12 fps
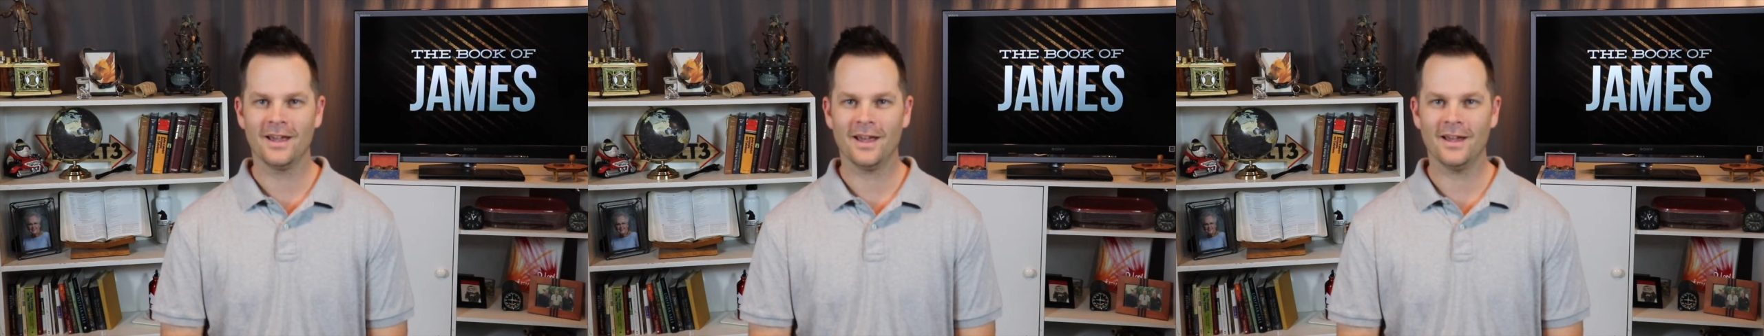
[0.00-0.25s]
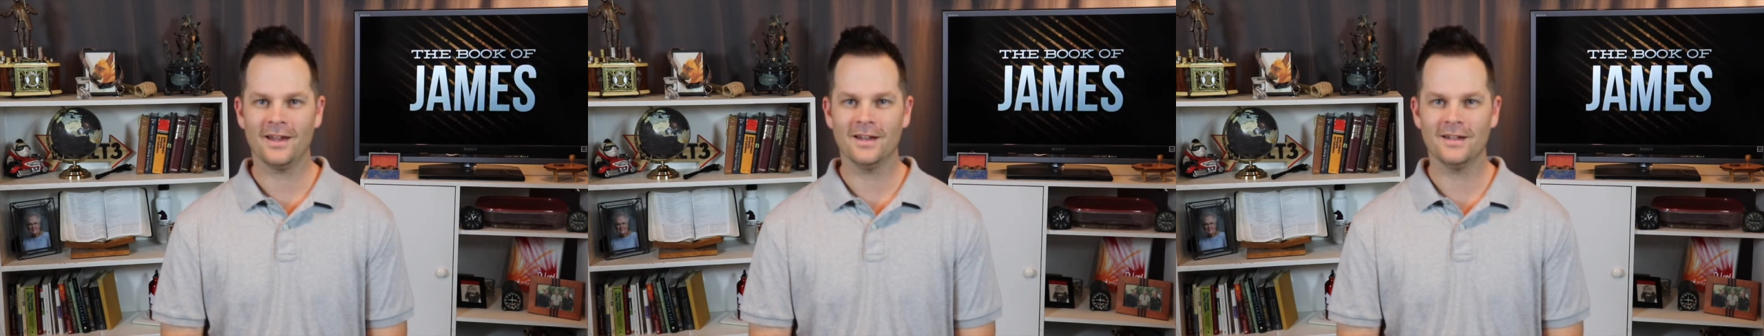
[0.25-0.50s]

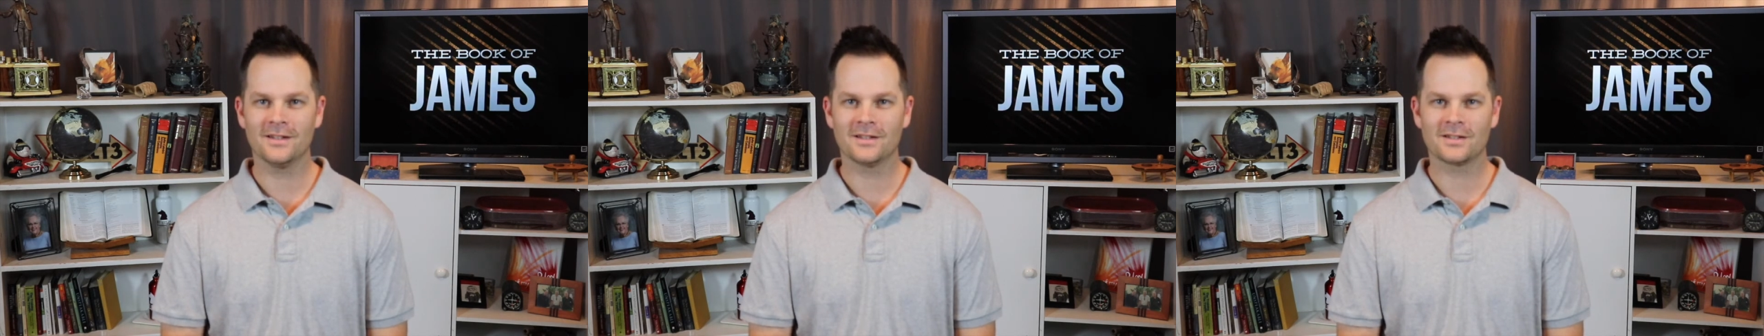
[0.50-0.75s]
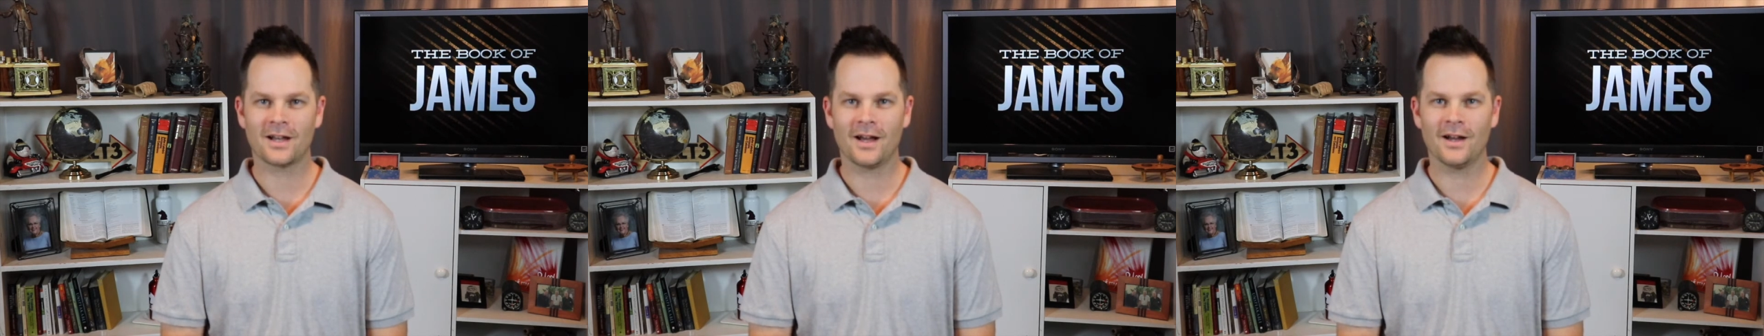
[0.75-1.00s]
And
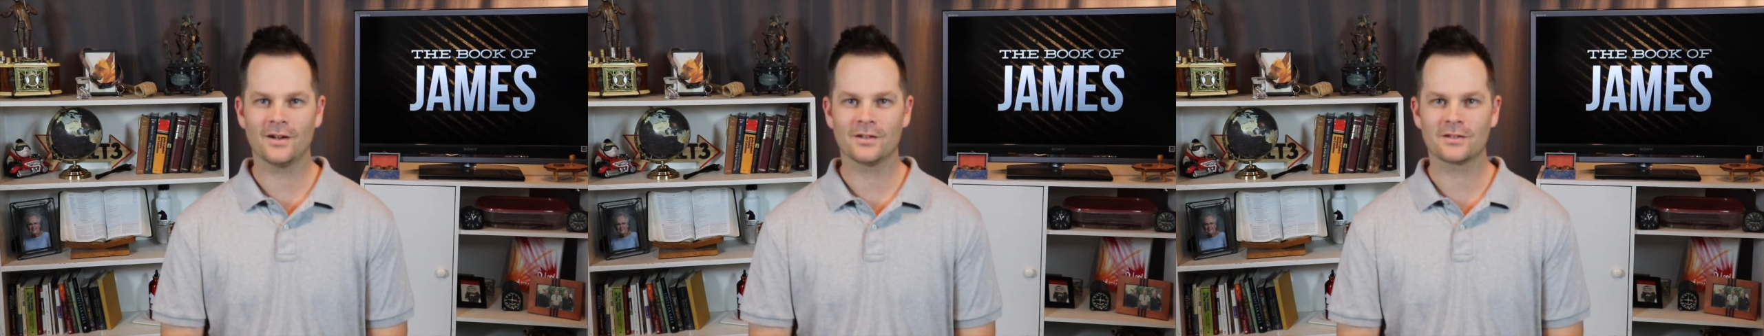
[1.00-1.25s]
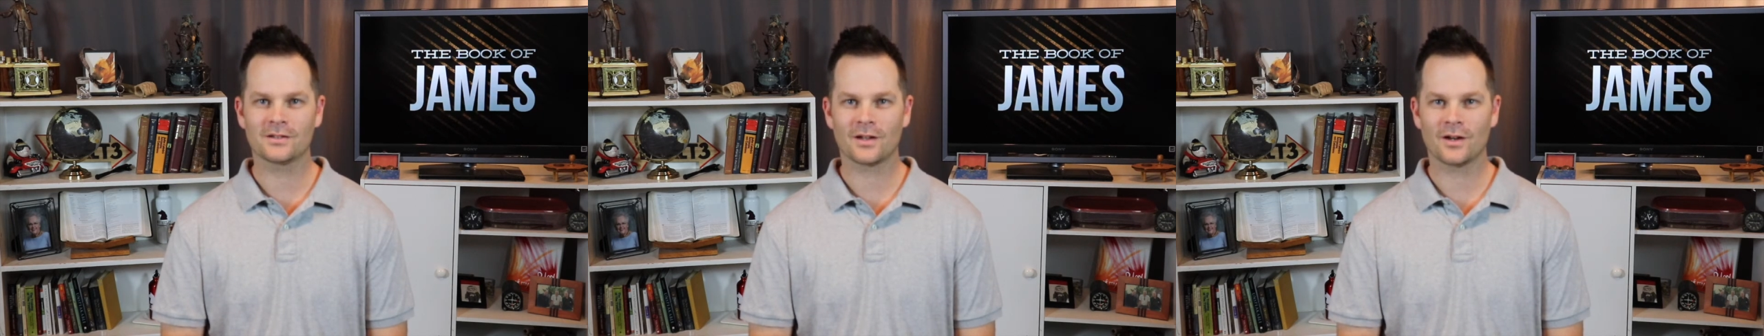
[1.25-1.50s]

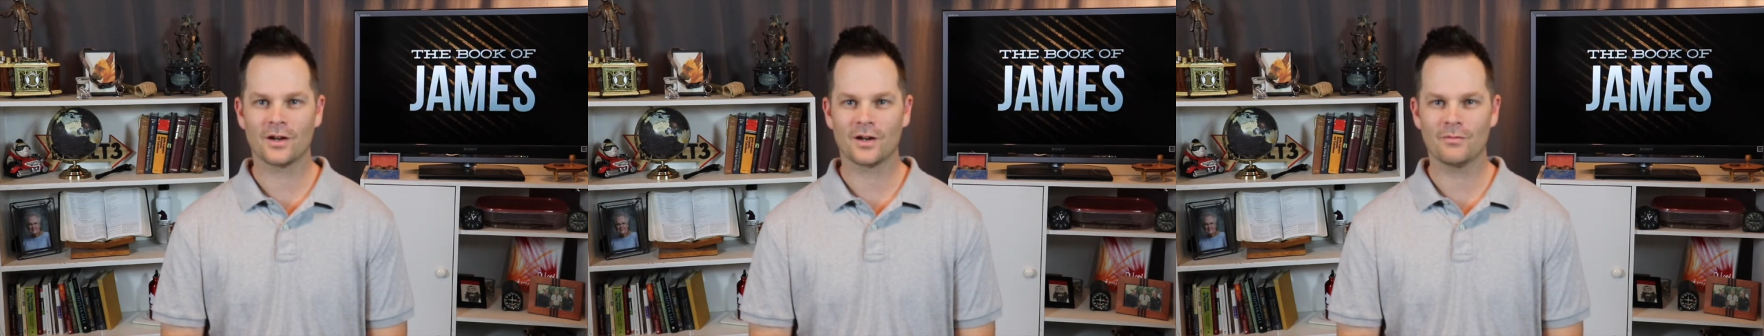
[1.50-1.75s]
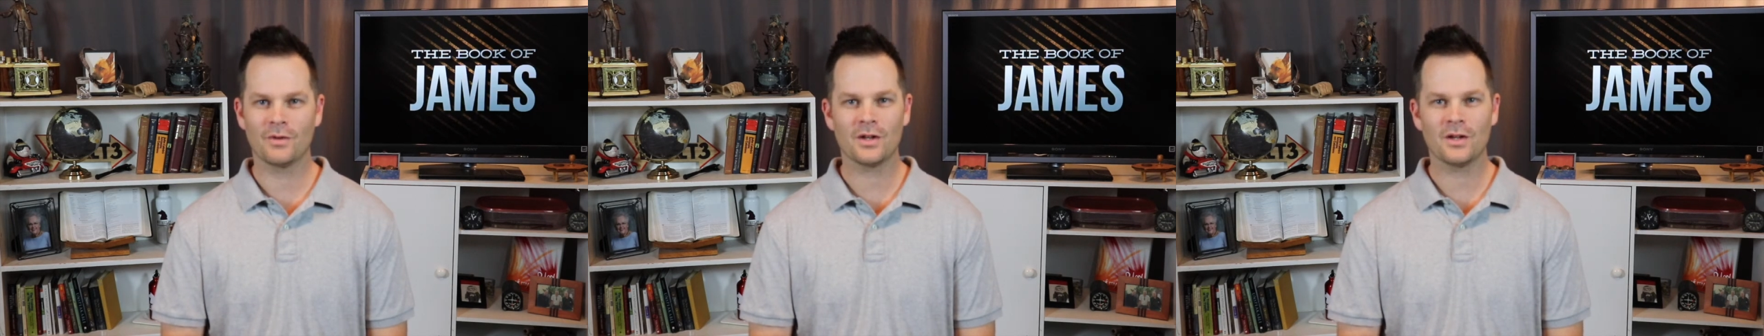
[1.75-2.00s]
desires
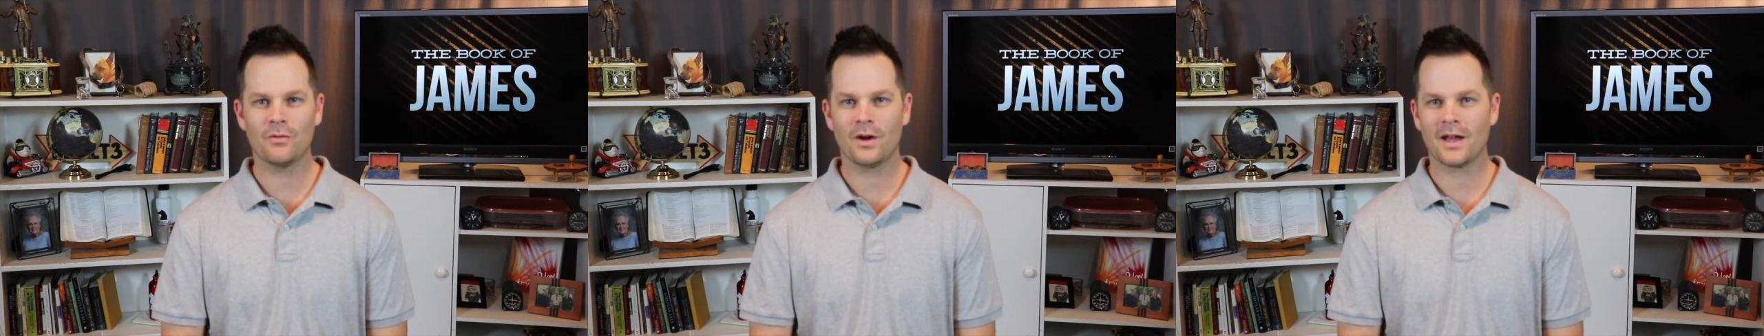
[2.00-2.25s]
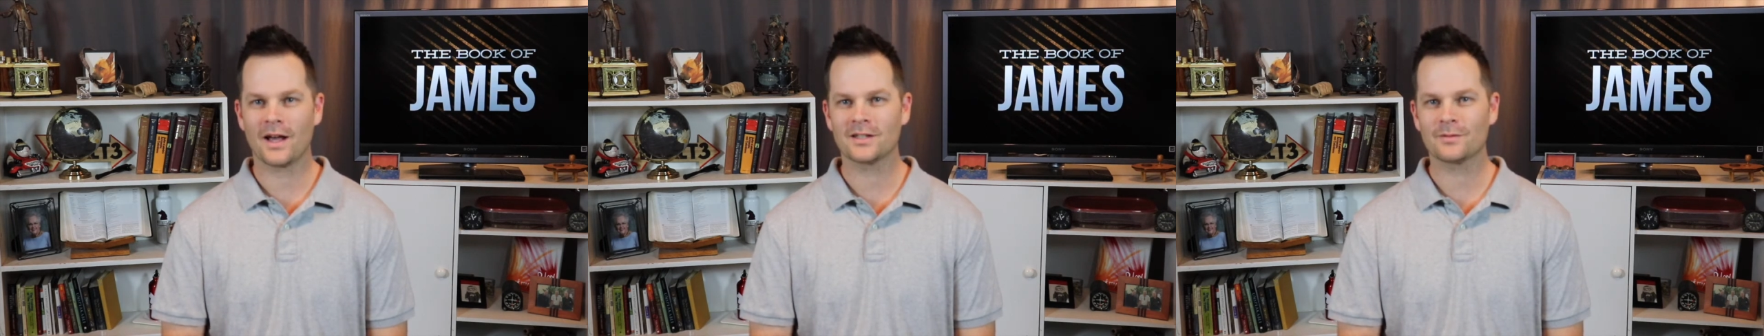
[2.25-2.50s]
are merely
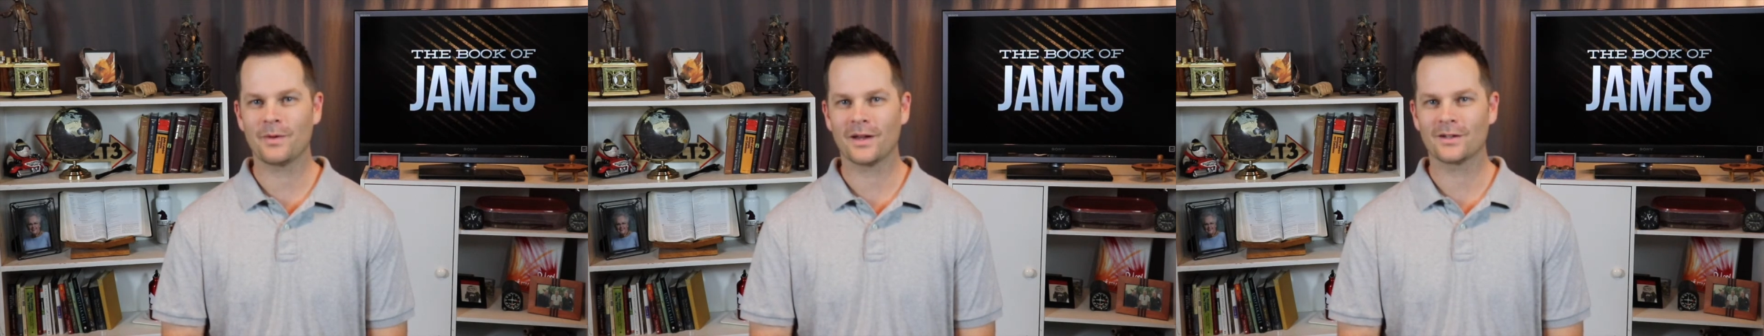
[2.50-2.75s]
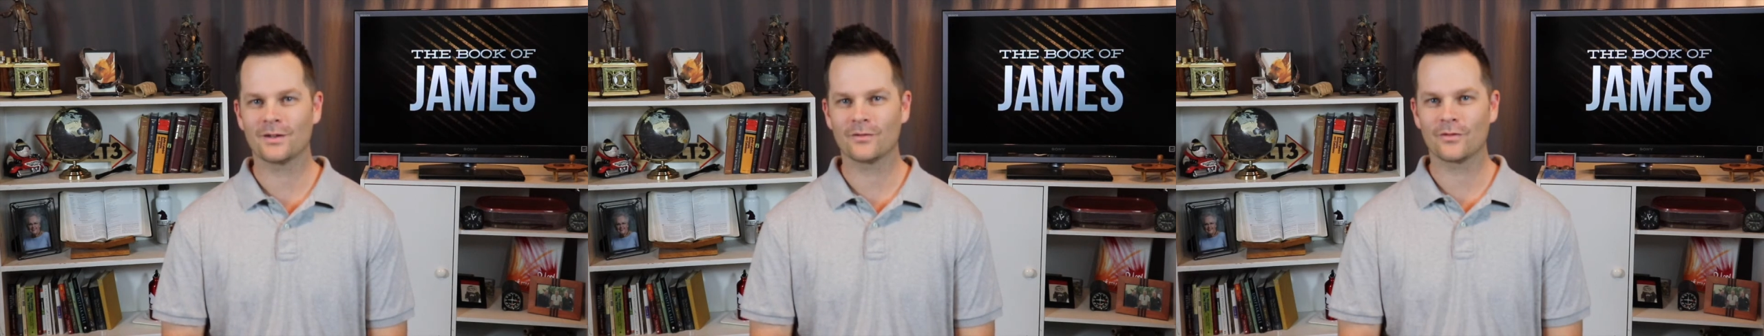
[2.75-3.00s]
one
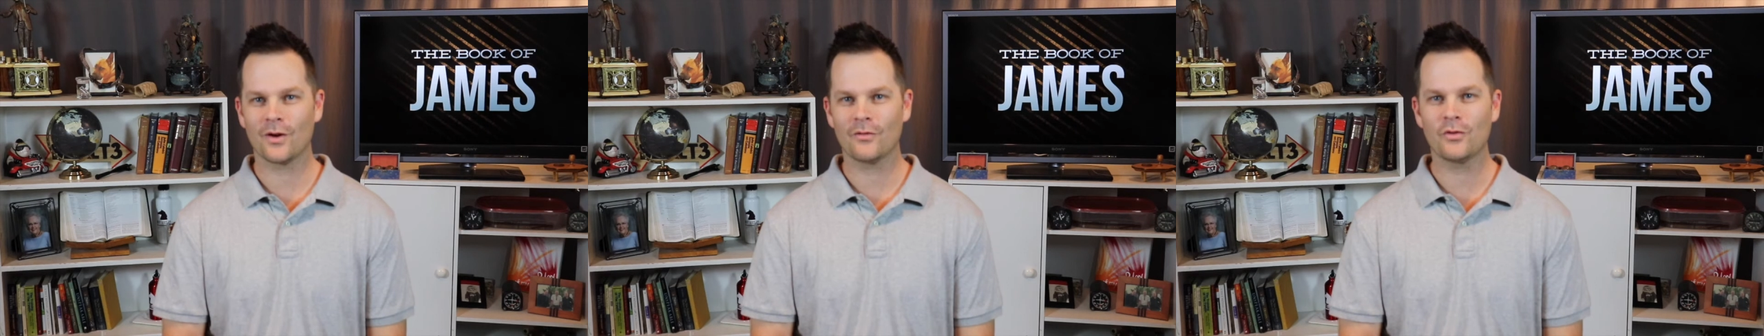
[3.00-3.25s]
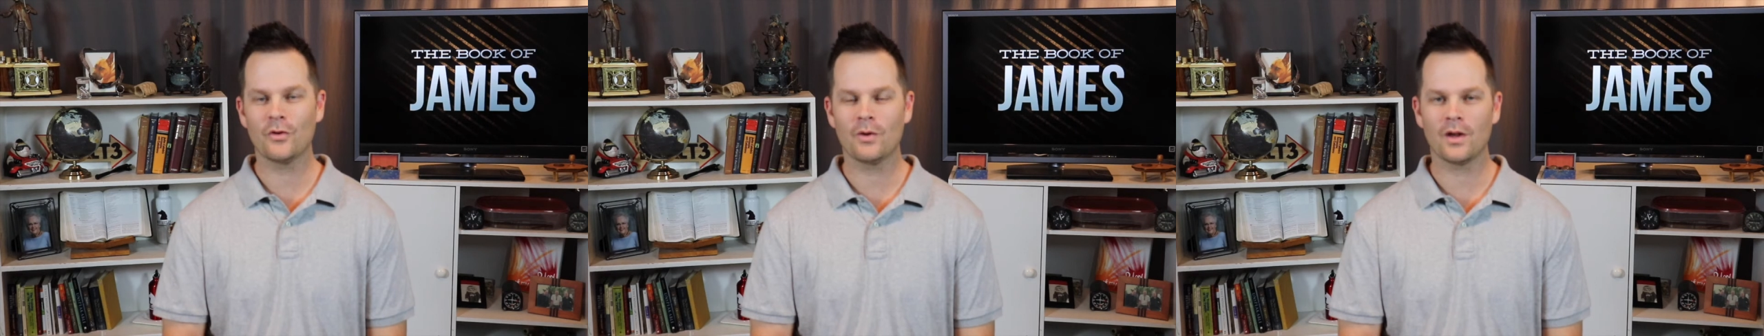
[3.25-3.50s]
aspect of
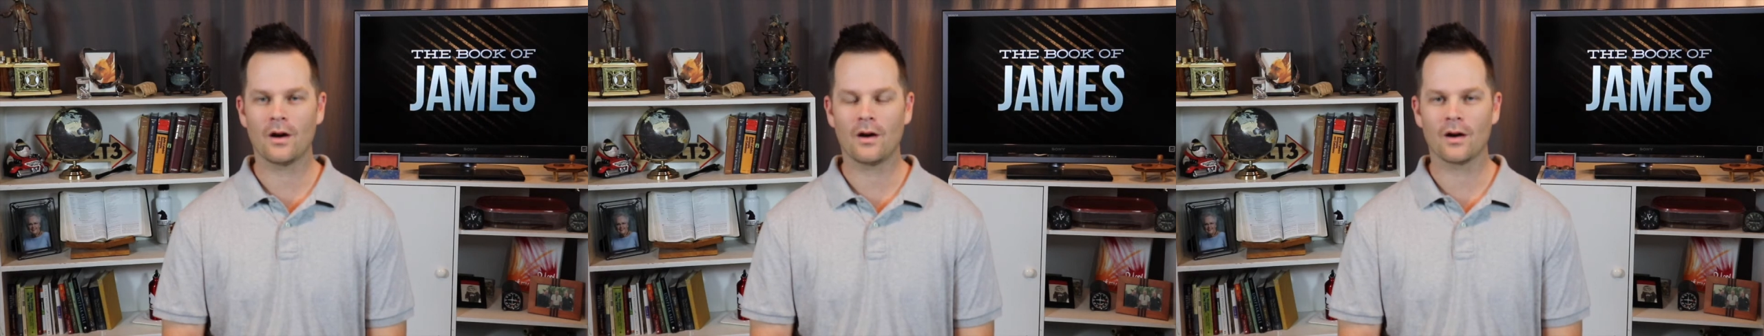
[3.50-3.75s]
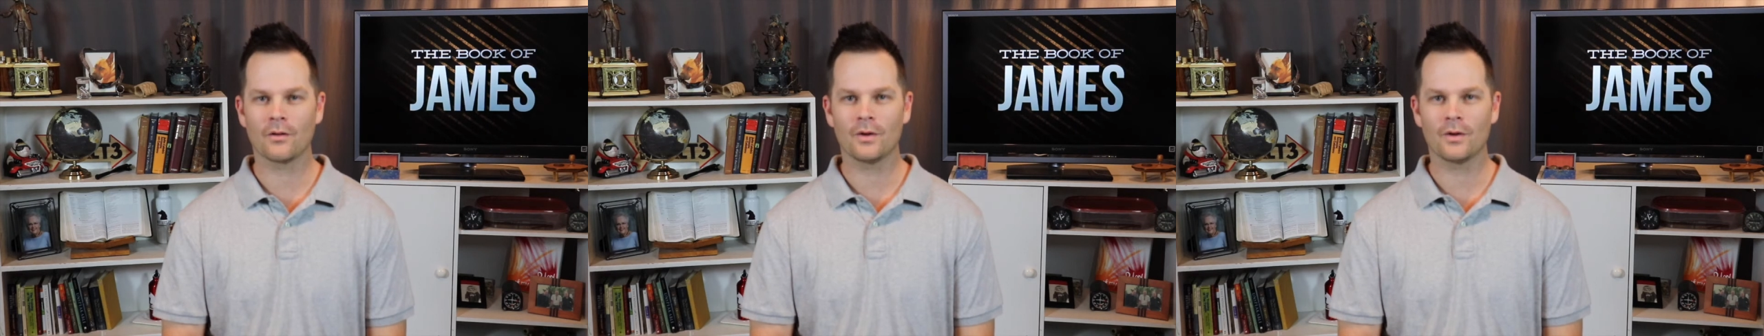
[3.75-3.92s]
who we are.